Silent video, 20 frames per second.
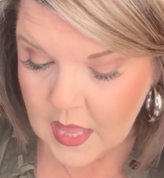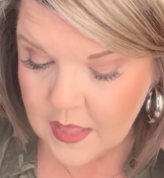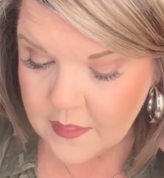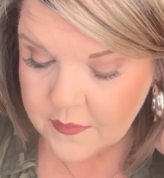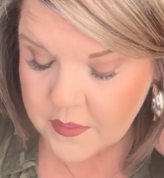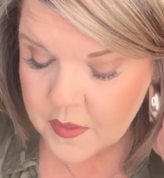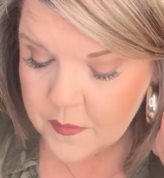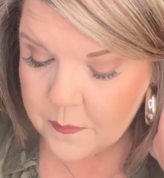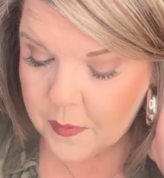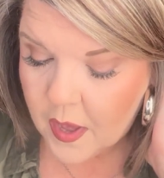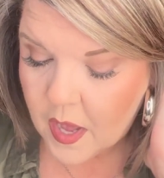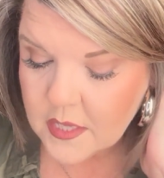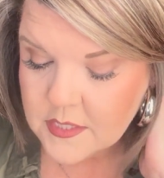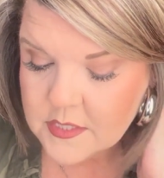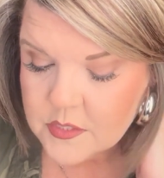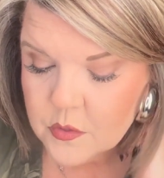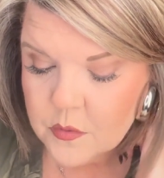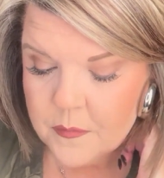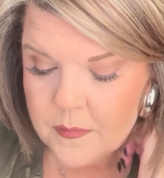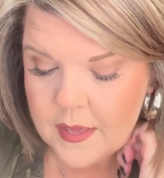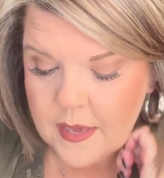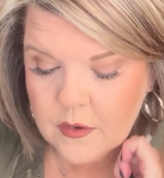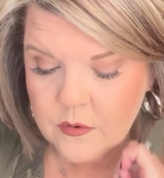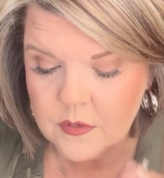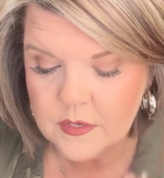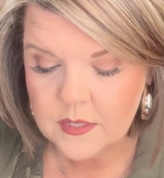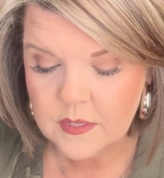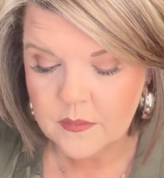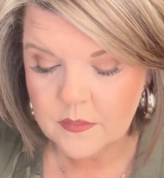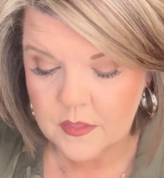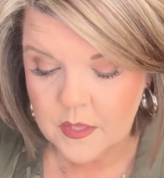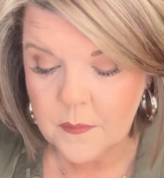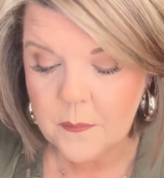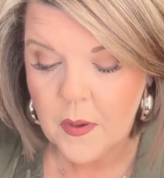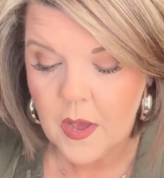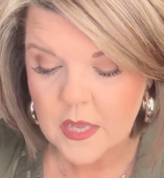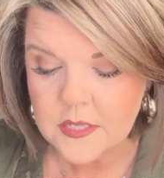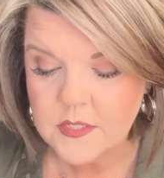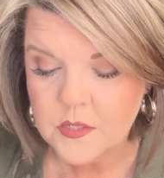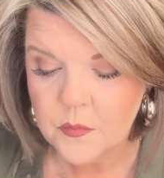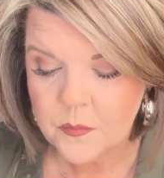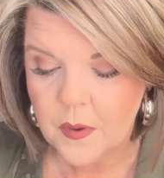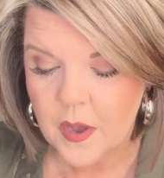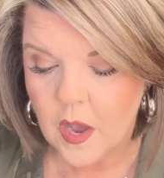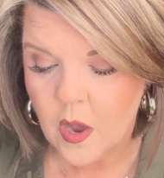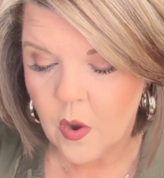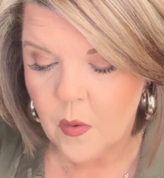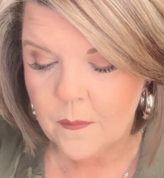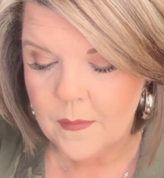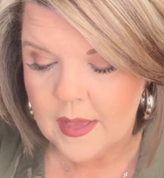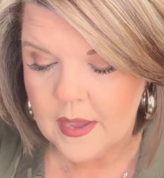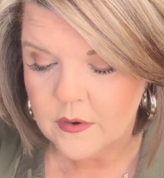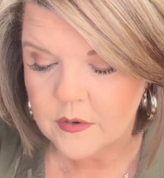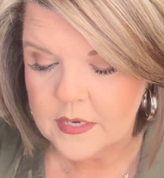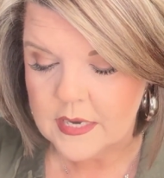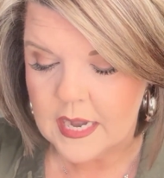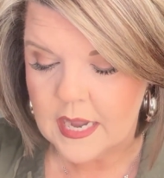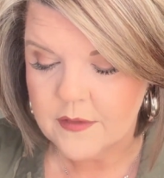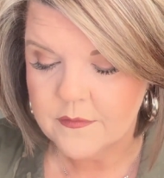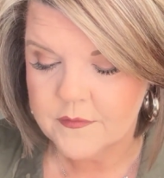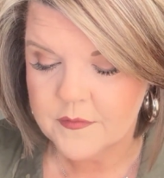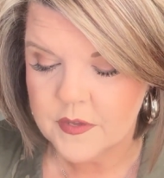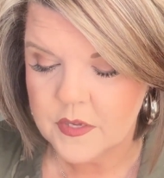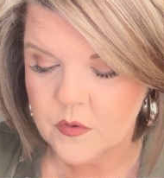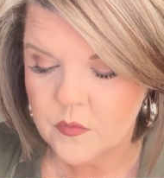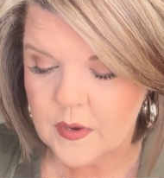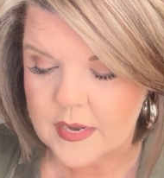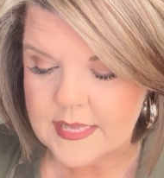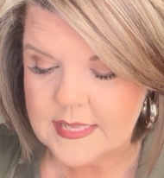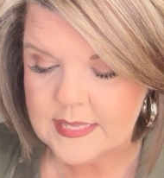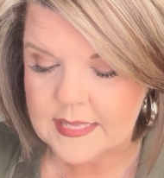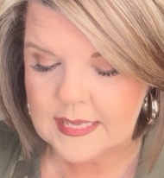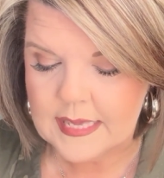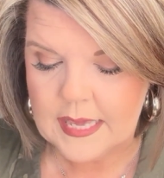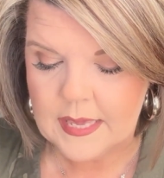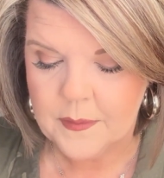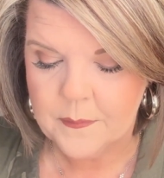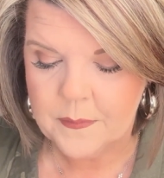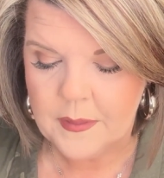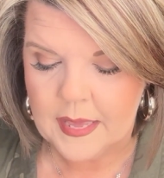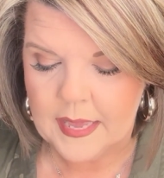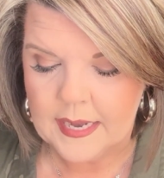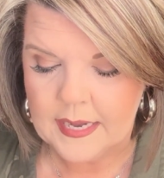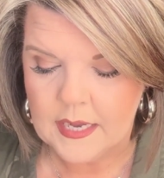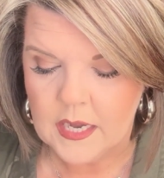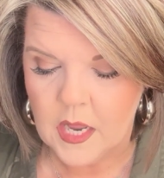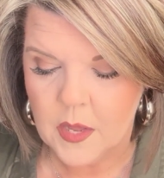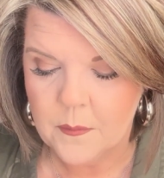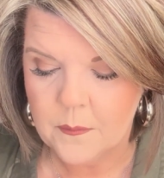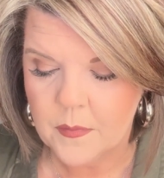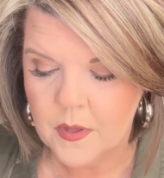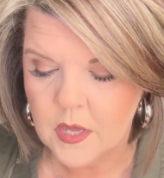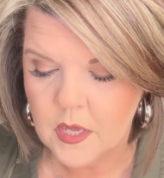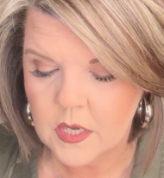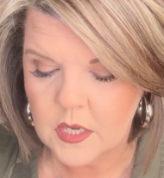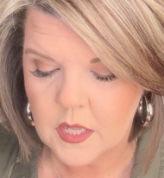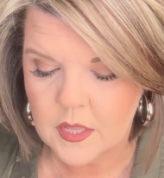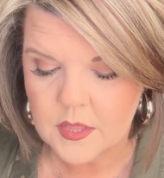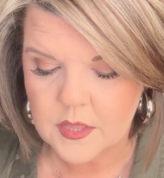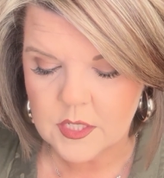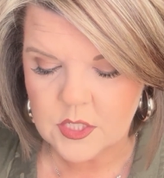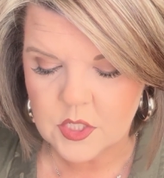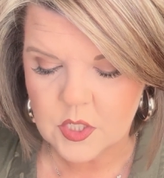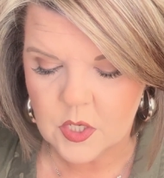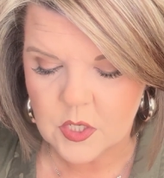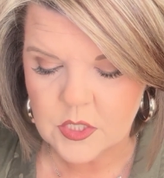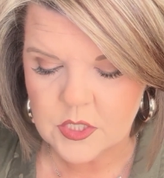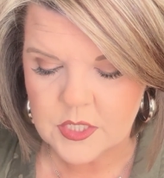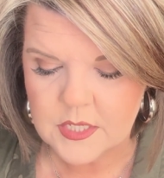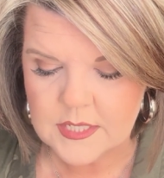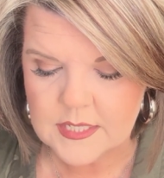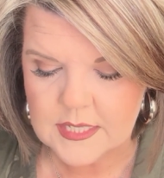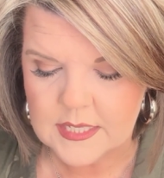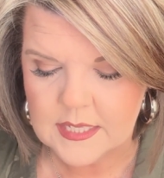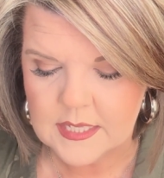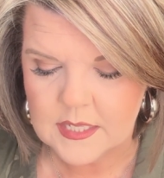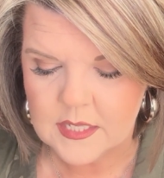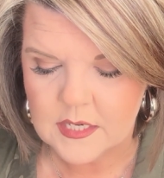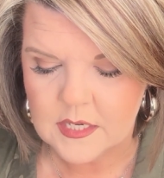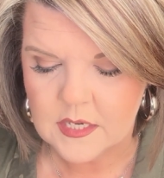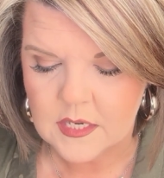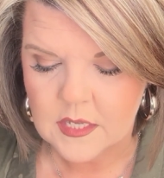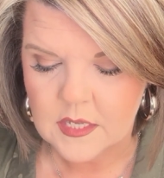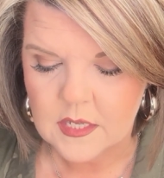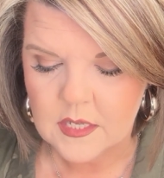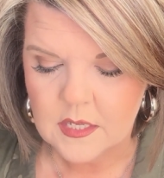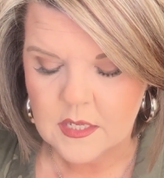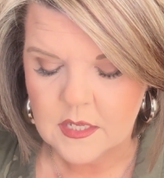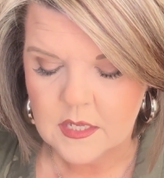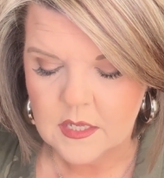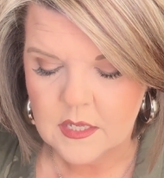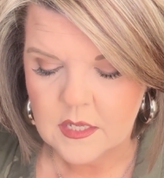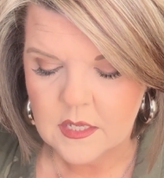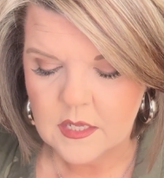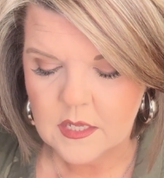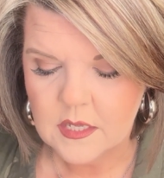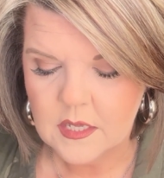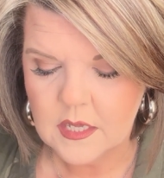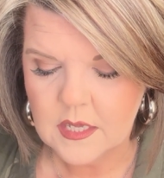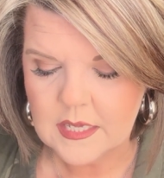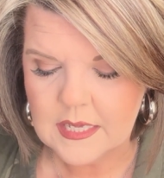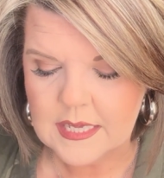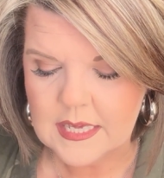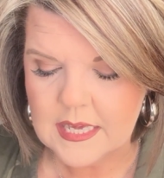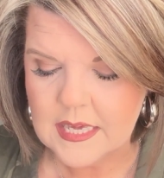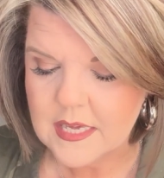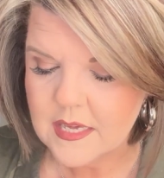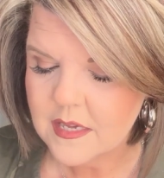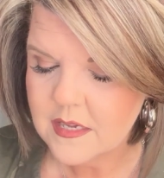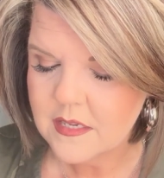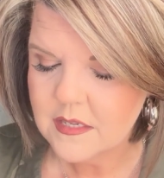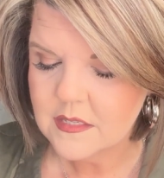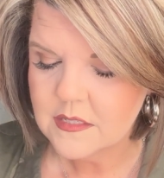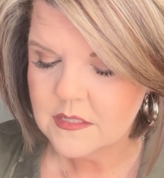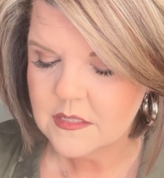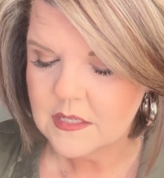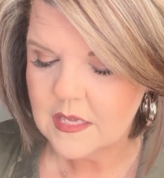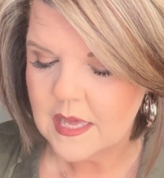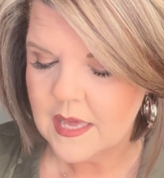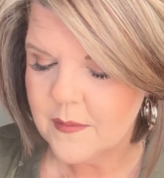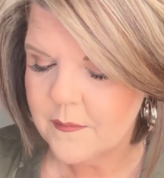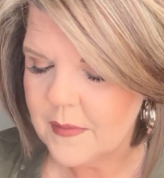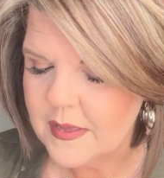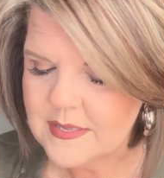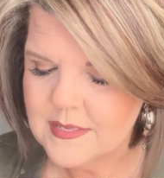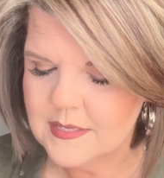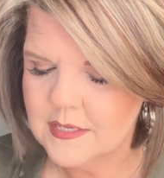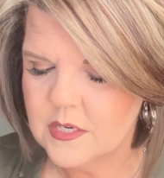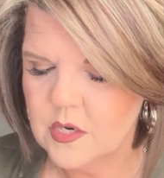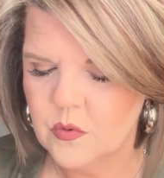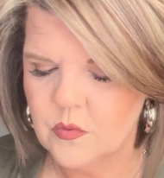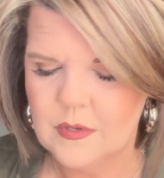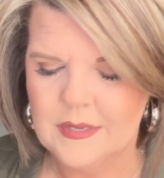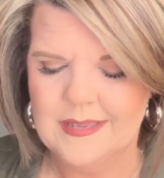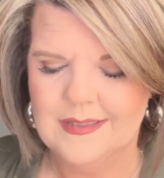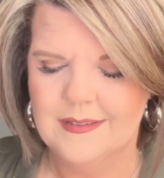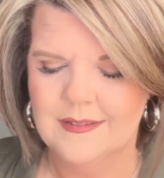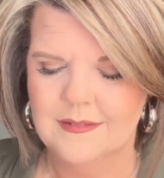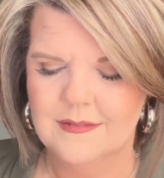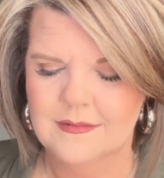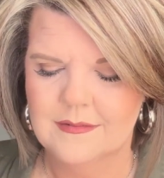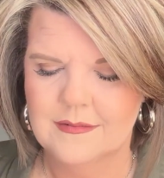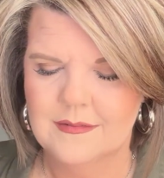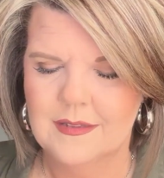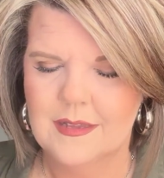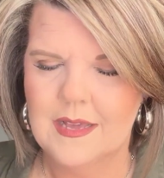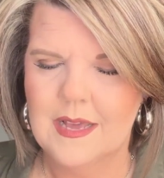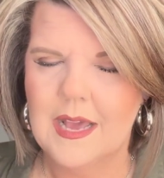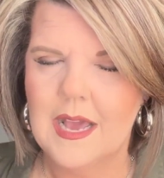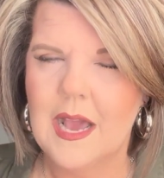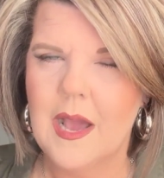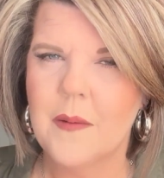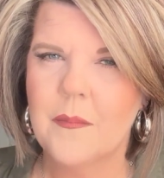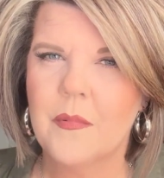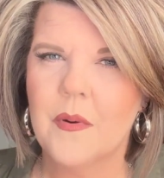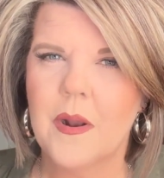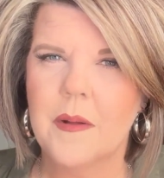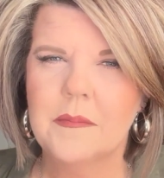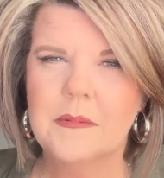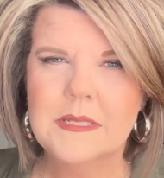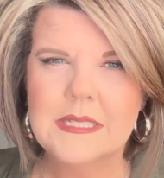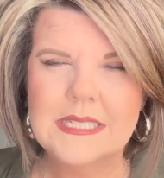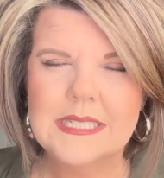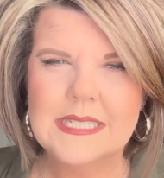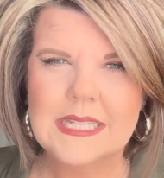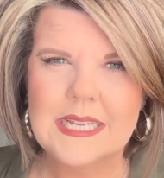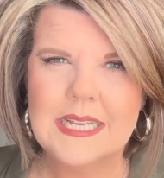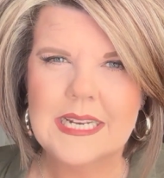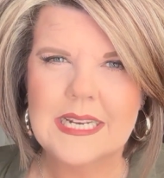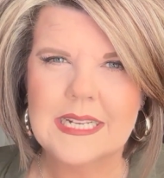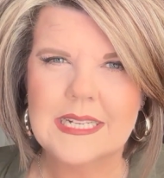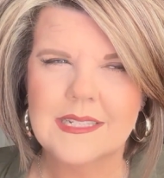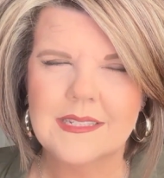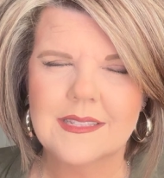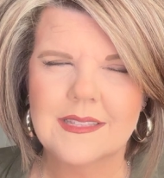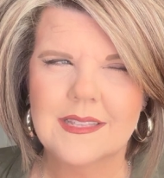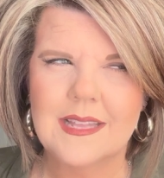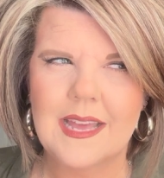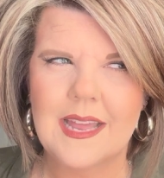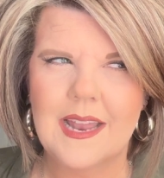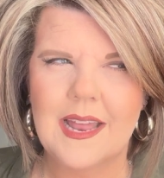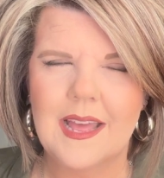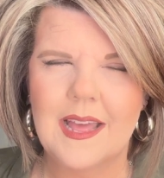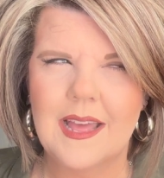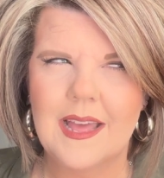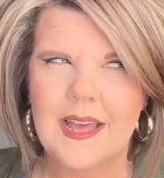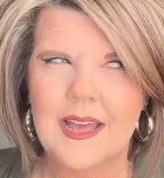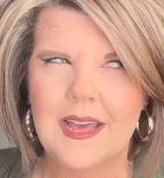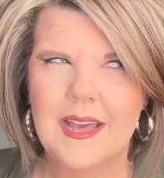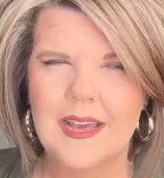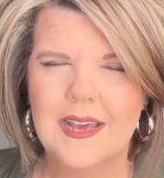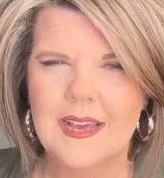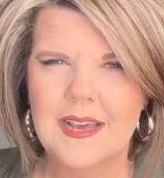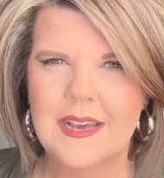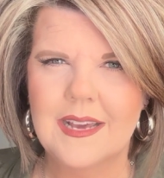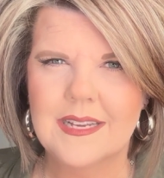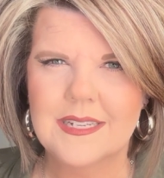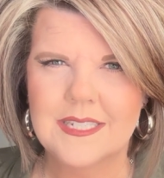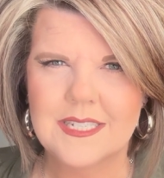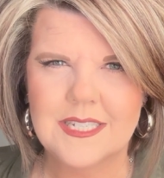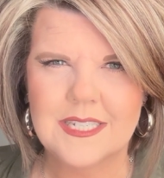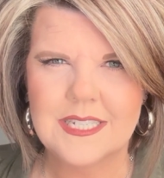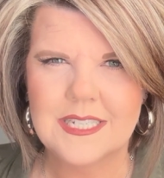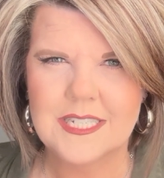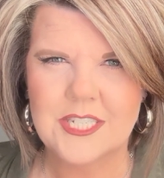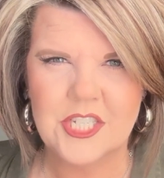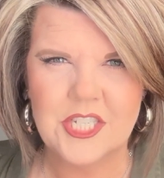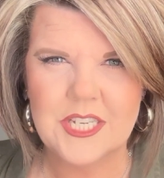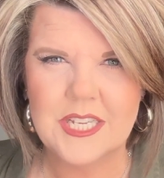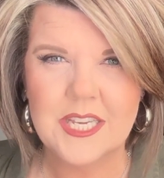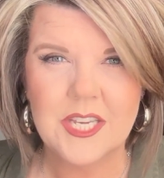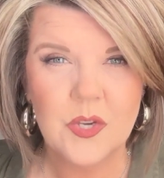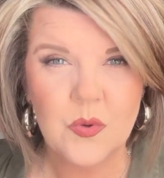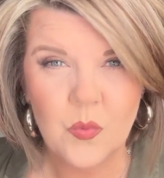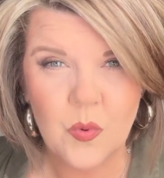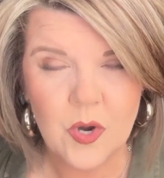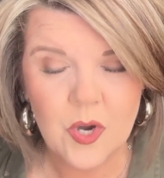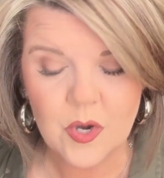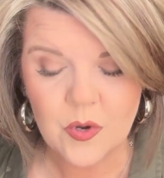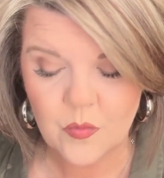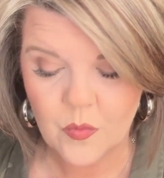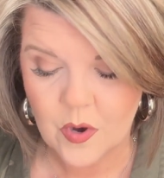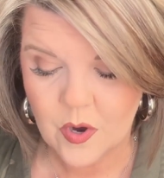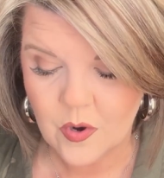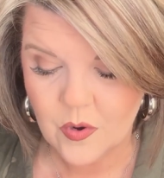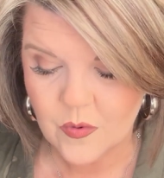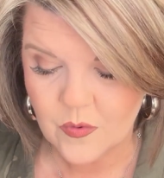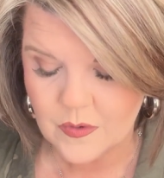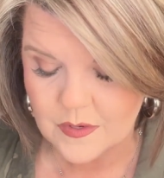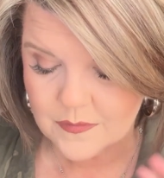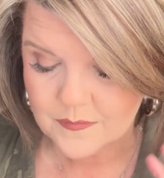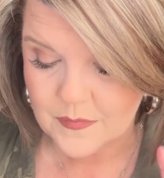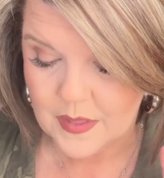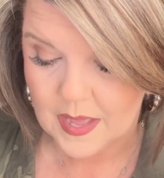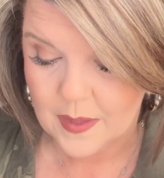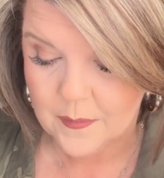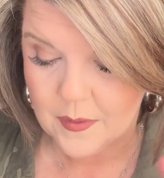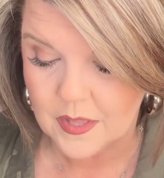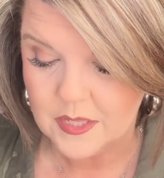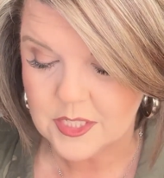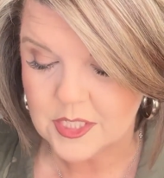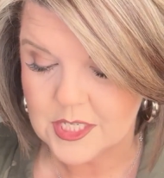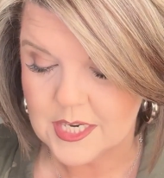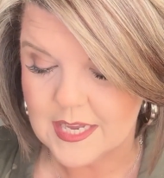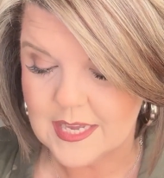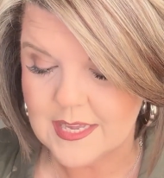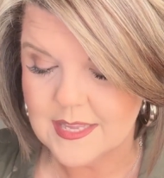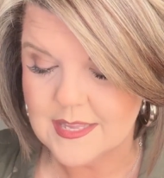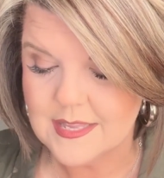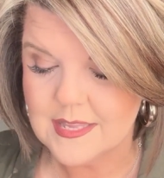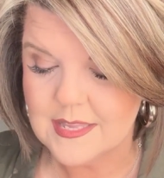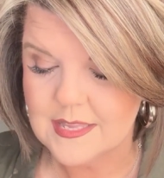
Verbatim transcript: The apostle mounted the apostle Paul mounted a fundraising campaign among the churches in Achaia and Macedonia. I probably said a, that Achaia word wrong. I apologize.